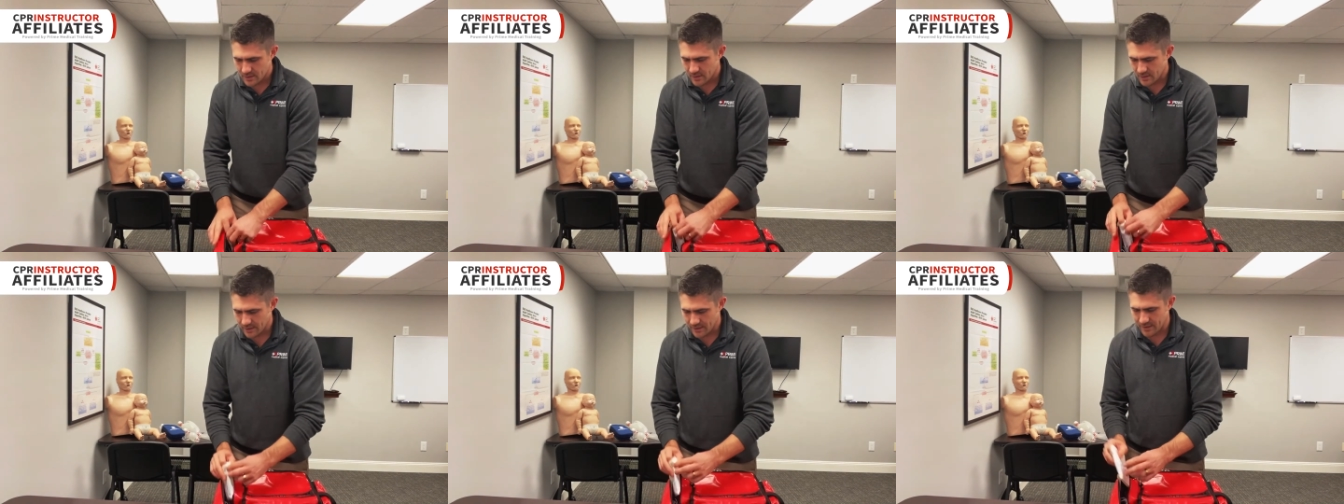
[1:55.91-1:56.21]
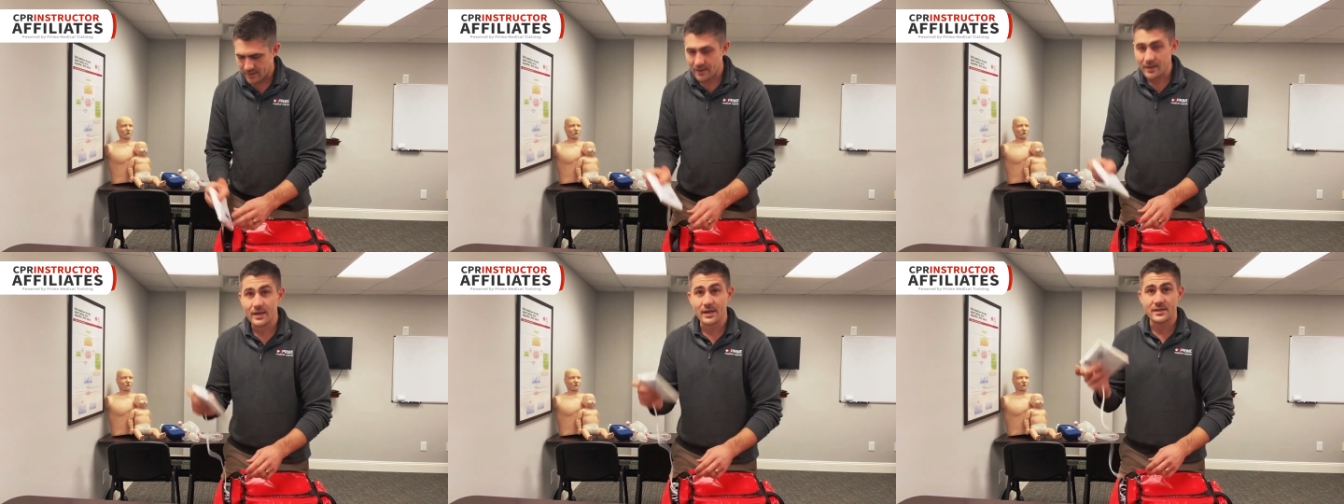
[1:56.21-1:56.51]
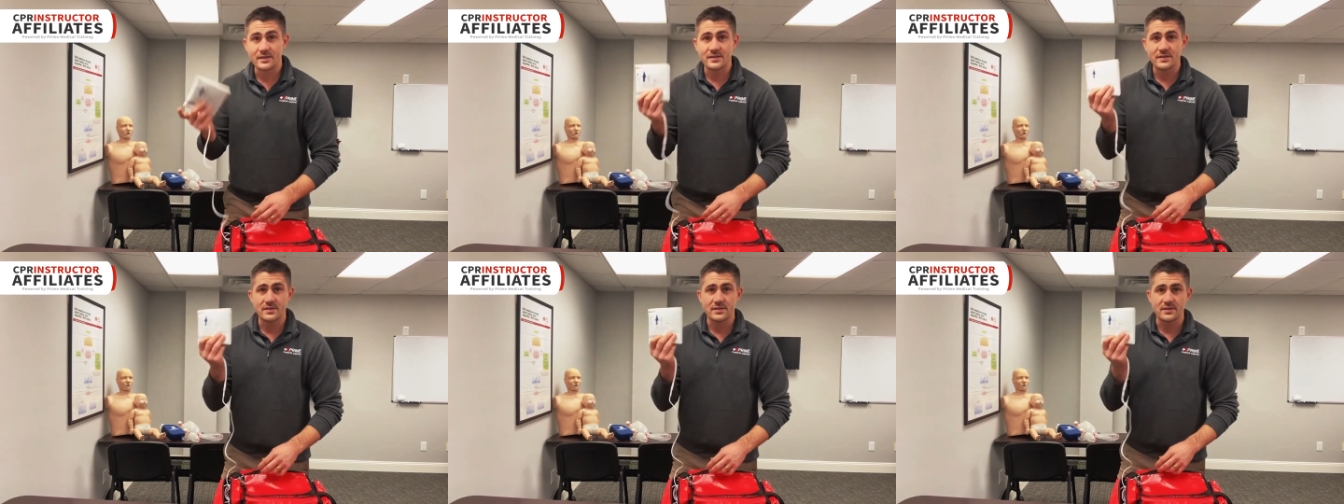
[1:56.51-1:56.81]
like
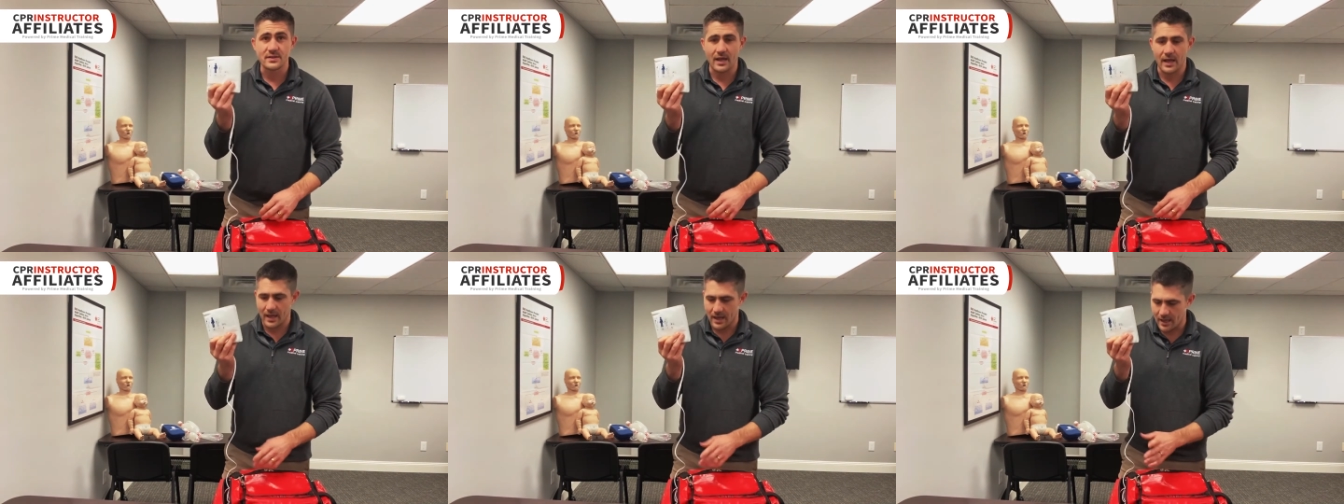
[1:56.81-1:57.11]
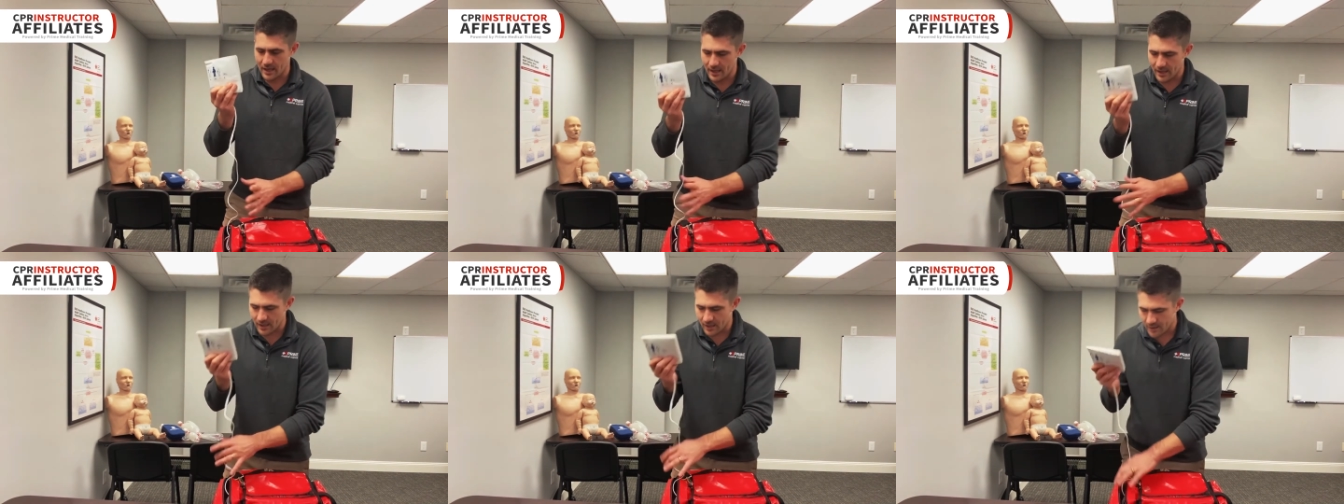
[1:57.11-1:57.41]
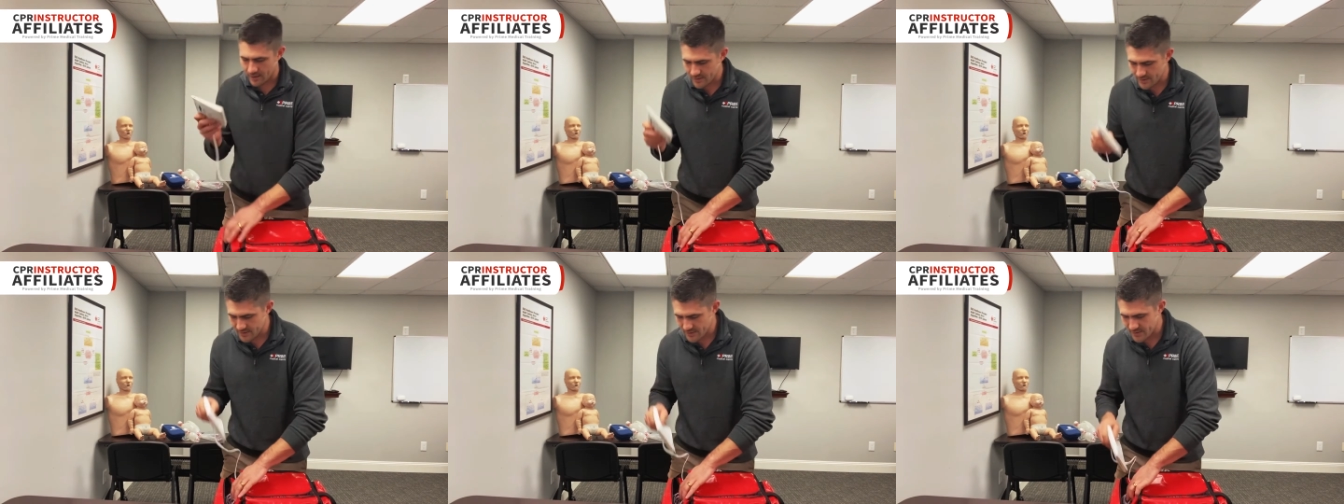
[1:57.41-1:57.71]
this
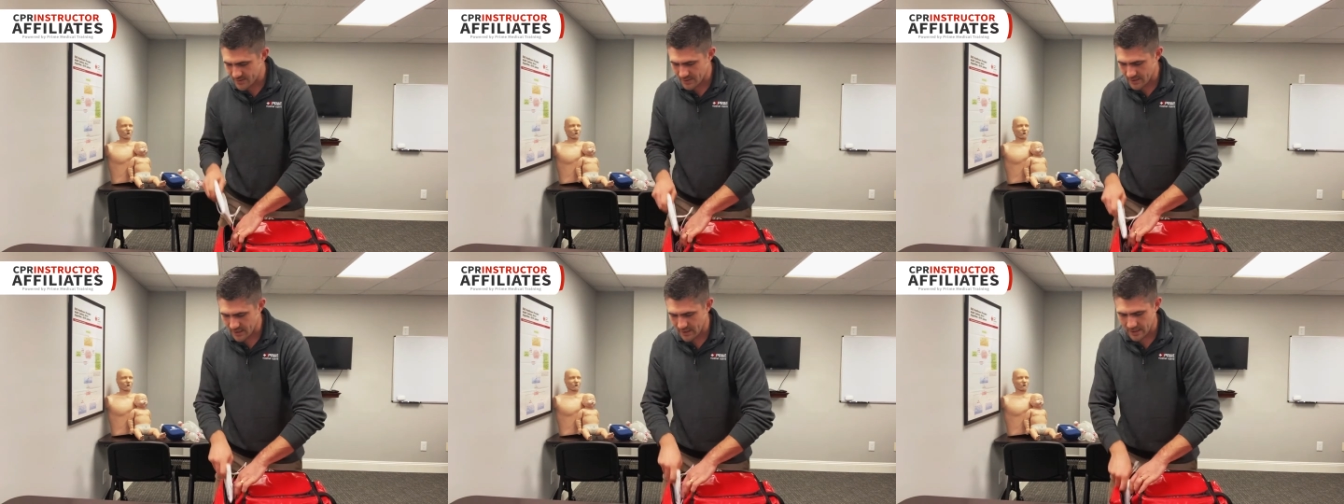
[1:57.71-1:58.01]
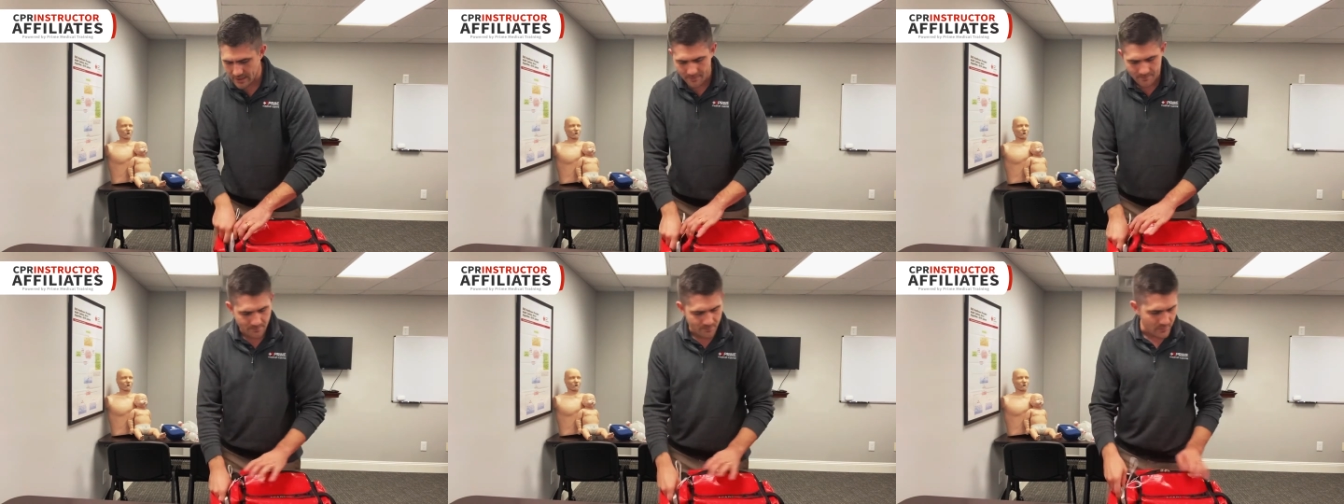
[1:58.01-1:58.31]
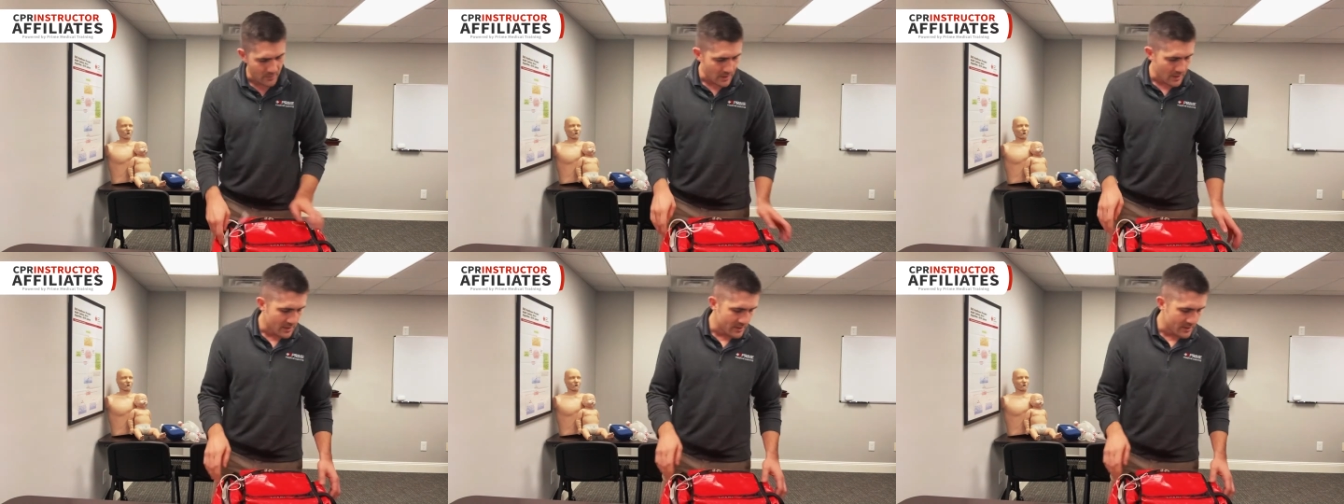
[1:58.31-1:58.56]
and um,